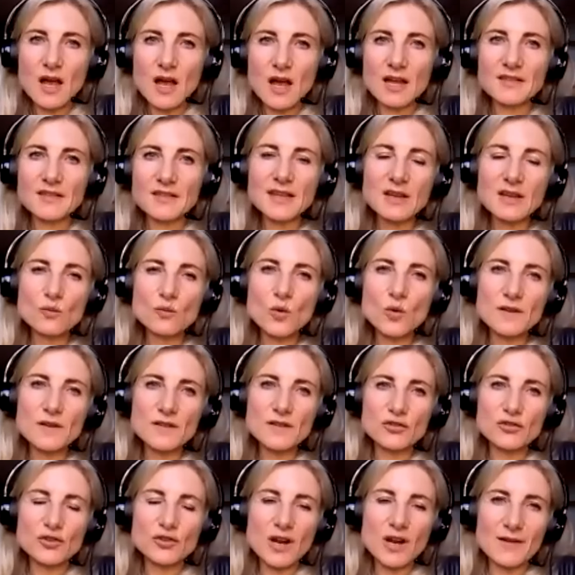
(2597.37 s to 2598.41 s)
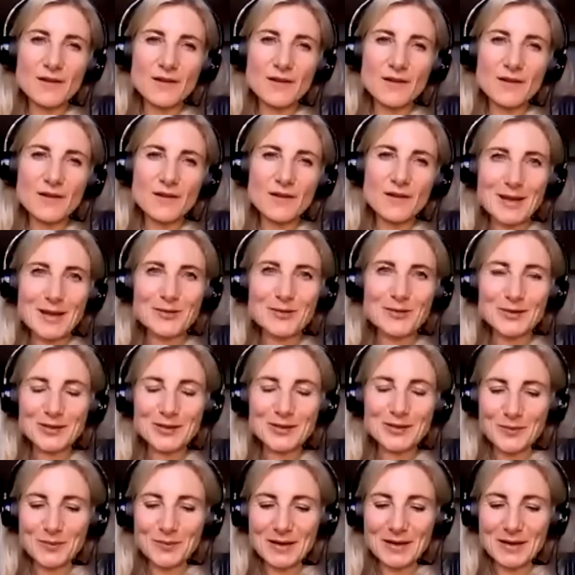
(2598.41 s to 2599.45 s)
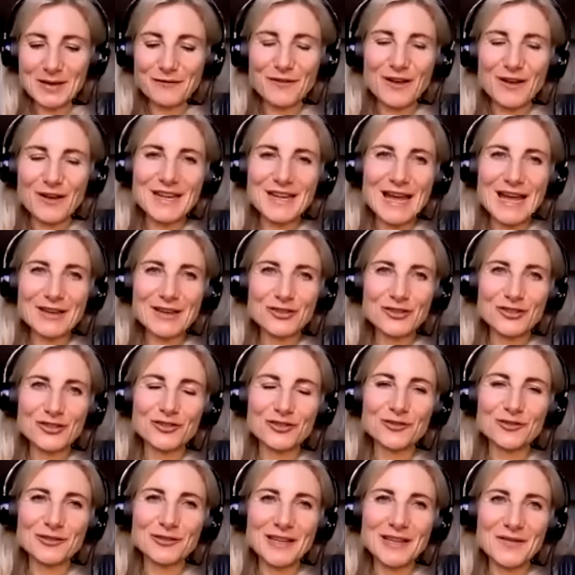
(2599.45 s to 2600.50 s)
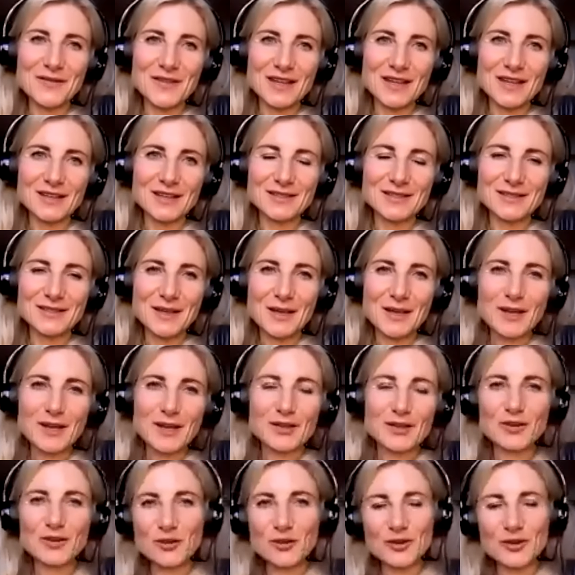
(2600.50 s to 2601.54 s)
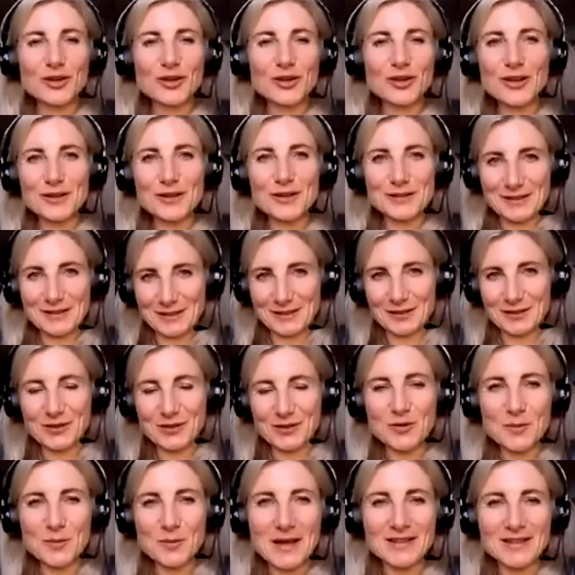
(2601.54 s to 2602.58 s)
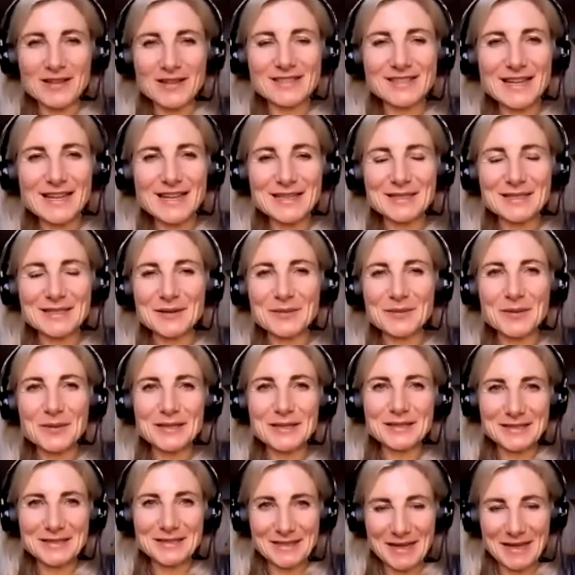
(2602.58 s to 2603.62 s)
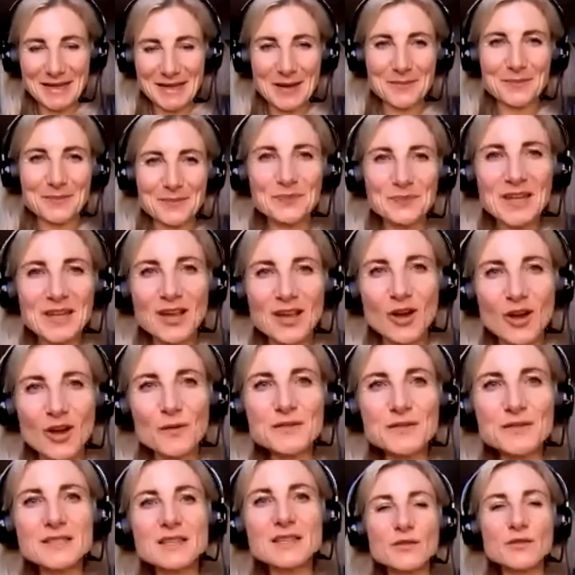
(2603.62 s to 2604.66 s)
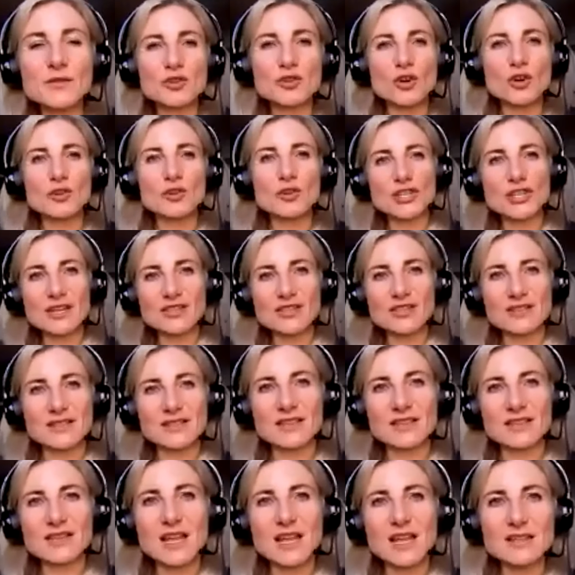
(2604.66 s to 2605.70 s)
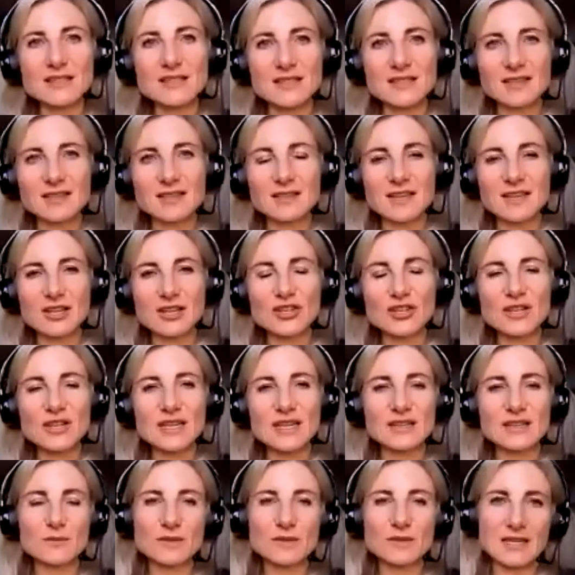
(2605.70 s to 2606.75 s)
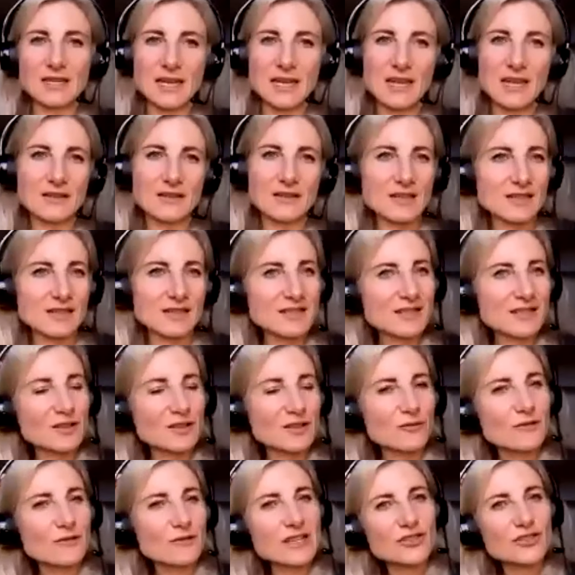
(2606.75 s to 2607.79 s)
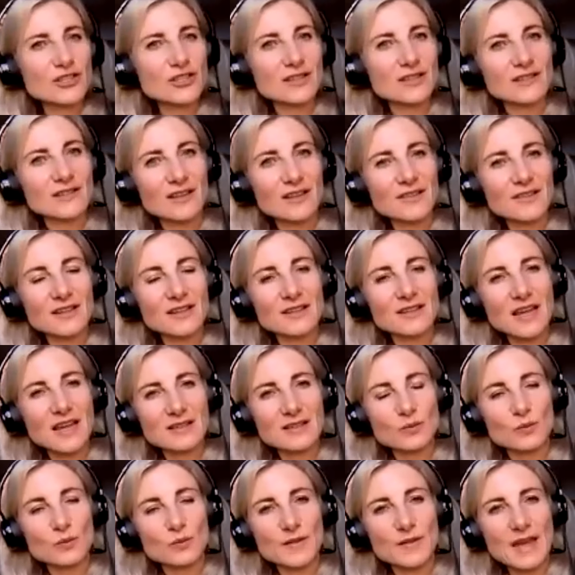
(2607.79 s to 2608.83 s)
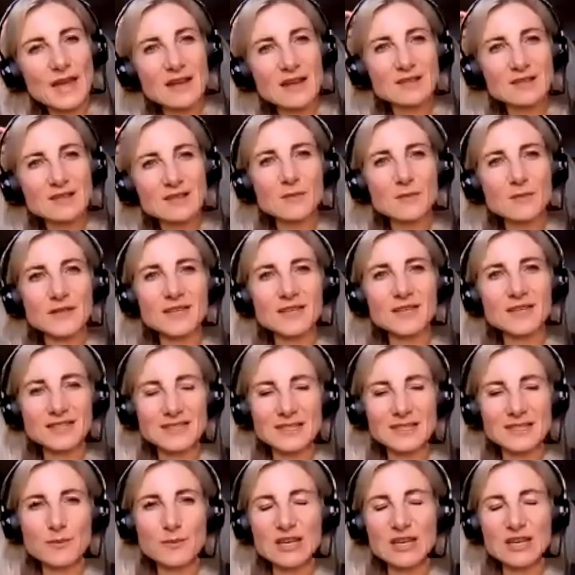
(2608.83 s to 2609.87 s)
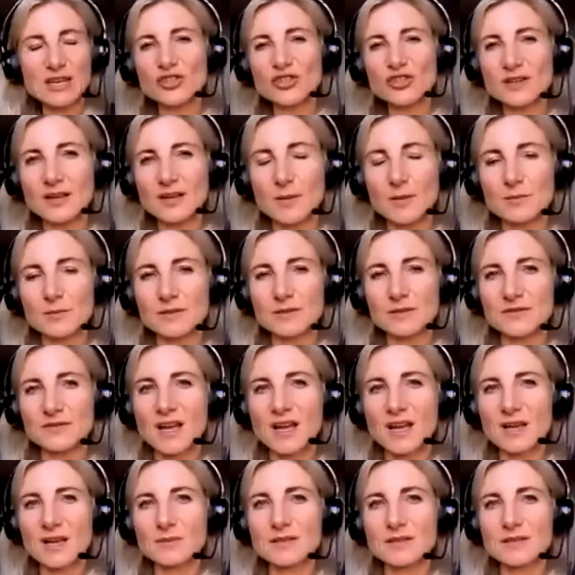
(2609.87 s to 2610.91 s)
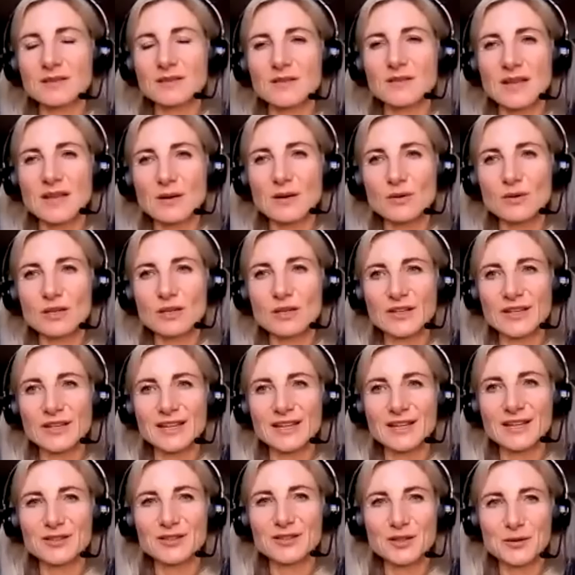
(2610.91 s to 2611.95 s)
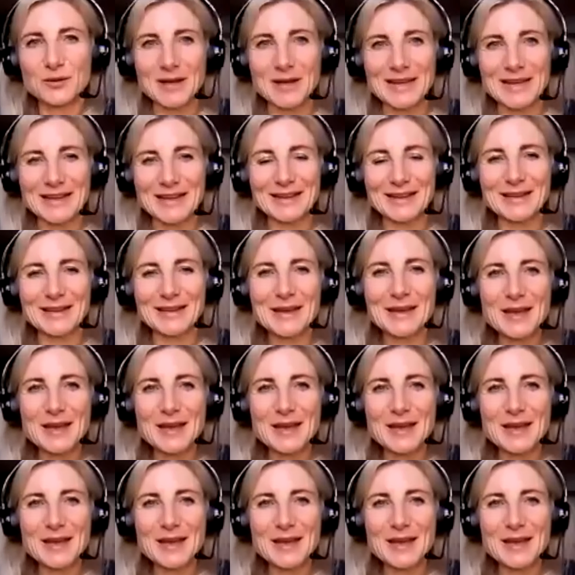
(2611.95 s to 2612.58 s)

I think one of the drivers may also be financial, in that you can ask Sue about this later, but obviously if you've got judges in London and you need them to hear things in the region, I think that's something he did mention a couple of times that they were looking at doing.